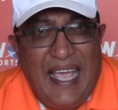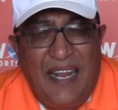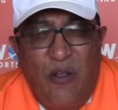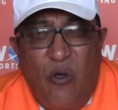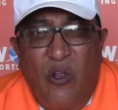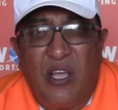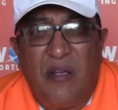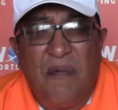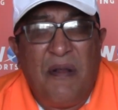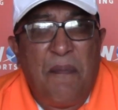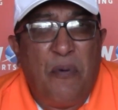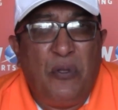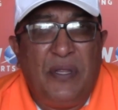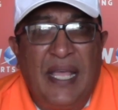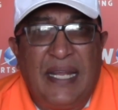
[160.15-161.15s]
and all I'm
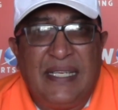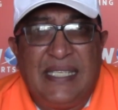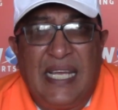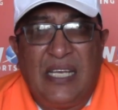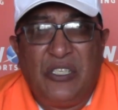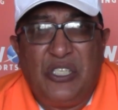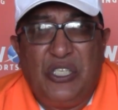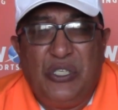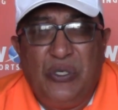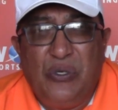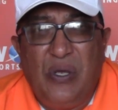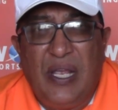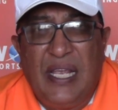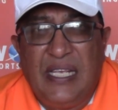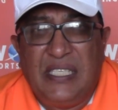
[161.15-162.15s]
going to put that down
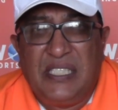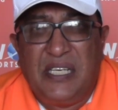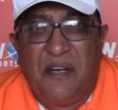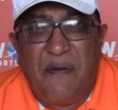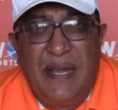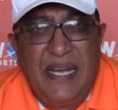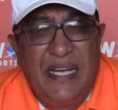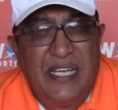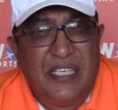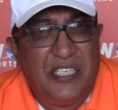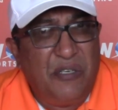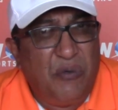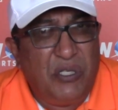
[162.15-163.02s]
to is greenness.